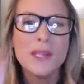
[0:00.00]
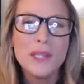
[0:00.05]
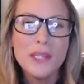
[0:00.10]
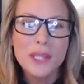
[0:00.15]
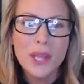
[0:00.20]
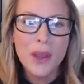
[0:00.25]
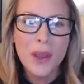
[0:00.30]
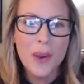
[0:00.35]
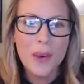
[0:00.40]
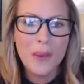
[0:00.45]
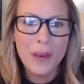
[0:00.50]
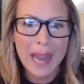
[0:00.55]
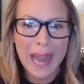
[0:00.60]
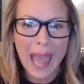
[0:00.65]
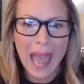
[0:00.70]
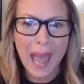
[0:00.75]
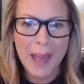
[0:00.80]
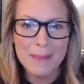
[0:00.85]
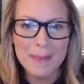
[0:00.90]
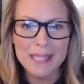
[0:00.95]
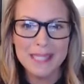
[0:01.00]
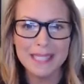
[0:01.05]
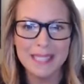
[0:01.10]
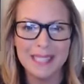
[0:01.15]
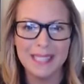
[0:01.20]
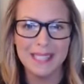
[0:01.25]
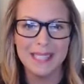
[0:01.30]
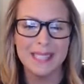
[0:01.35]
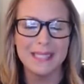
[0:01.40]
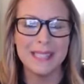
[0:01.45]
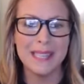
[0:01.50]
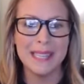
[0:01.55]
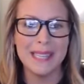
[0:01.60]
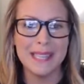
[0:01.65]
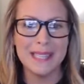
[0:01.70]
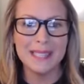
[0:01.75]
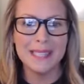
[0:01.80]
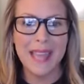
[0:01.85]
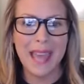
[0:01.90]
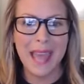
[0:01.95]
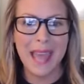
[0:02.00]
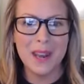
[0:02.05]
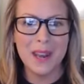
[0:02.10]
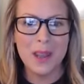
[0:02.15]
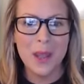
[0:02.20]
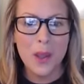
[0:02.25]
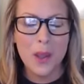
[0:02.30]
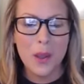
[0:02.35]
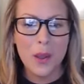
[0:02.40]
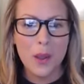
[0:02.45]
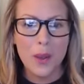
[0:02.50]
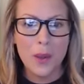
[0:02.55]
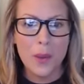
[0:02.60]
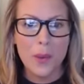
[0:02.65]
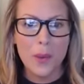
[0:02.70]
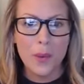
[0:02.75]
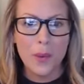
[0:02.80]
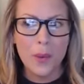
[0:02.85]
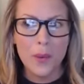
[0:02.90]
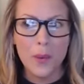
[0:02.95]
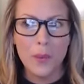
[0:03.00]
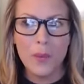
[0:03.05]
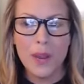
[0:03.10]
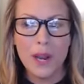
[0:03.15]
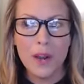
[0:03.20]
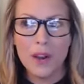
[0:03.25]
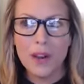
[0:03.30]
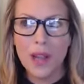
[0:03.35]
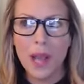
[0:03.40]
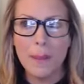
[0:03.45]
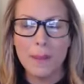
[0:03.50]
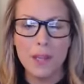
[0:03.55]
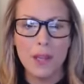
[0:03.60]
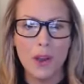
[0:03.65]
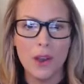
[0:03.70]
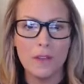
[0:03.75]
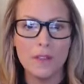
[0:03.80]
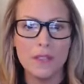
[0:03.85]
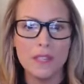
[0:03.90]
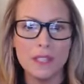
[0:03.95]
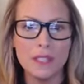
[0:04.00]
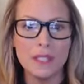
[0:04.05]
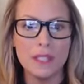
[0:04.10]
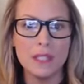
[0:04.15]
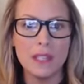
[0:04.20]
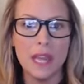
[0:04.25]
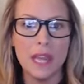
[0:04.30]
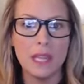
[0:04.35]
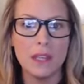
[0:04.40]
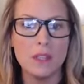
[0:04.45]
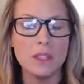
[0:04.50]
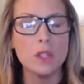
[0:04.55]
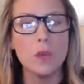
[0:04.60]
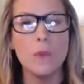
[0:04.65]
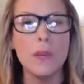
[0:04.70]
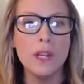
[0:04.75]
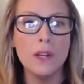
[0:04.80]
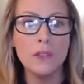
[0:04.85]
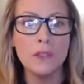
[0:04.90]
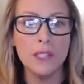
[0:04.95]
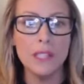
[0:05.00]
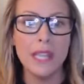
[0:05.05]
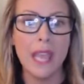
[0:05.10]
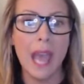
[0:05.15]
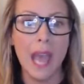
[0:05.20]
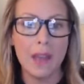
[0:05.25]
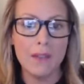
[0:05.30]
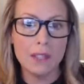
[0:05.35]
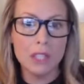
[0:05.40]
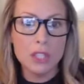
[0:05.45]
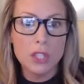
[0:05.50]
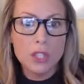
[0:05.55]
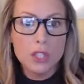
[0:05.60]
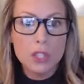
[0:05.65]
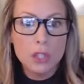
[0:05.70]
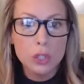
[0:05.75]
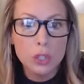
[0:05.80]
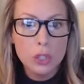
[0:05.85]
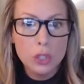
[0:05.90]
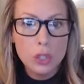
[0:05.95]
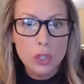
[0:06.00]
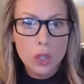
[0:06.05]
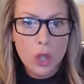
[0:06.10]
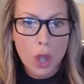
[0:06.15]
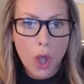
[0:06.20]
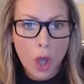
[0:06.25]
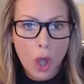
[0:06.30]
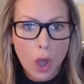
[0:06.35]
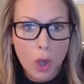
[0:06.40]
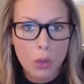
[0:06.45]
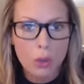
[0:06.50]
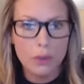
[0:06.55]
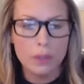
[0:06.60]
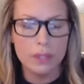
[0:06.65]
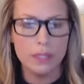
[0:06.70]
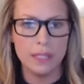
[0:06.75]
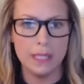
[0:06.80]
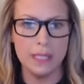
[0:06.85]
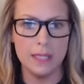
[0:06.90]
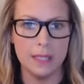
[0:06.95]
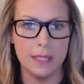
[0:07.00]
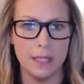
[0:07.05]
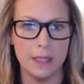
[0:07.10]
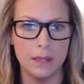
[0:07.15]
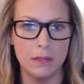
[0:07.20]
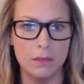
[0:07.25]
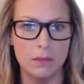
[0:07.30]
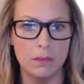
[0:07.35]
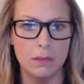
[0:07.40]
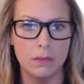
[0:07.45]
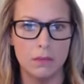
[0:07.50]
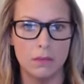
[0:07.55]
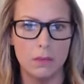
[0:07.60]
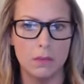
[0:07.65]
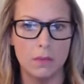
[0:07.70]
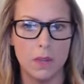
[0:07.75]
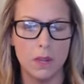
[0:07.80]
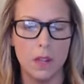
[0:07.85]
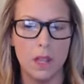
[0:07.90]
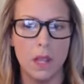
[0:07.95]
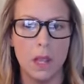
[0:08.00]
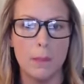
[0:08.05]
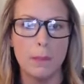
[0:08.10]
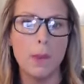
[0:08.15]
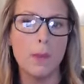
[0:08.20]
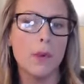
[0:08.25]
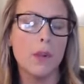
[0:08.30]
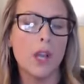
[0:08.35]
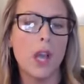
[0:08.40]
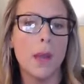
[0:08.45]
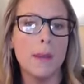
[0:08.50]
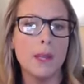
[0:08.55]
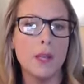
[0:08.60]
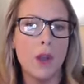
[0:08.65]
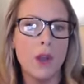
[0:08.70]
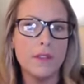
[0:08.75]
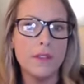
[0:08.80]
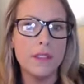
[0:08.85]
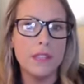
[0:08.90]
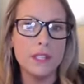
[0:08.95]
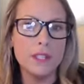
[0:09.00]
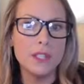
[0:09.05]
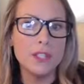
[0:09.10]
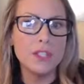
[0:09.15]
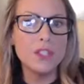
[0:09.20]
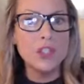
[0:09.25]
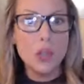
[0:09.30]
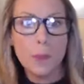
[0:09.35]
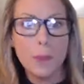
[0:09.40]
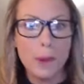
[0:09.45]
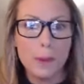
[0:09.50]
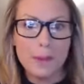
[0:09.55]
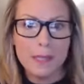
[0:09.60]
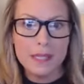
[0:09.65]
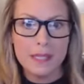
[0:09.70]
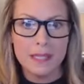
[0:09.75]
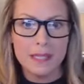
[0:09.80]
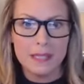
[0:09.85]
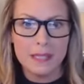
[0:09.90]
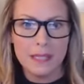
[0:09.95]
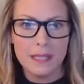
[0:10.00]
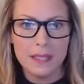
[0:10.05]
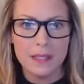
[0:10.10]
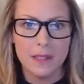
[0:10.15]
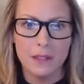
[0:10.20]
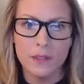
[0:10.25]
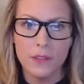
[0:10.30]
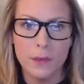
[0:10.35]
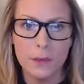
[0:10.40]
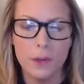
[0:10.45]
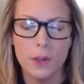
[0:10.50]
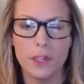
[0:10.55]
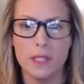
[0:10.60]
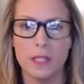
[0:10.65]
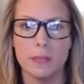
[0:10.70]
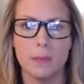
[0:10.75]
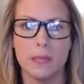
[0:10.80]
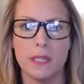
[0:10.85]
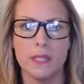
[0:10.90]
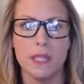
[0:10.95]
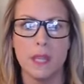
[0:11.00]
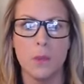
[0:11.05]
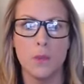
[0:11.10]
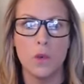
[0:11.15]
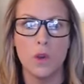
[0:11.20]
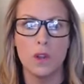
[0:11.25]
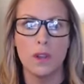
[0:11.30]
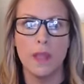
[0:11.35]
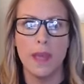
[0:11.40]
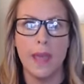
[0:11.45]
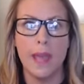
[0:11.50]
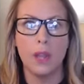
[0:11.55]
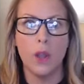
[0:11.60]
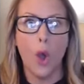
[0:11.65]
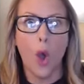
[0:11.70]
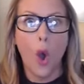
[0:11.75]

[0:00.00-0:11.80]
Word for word: so, what happens is, is that we're coming off this, like, so we don't really have a slow season, but we're coming off of this super busy season from Christmas, and we're like,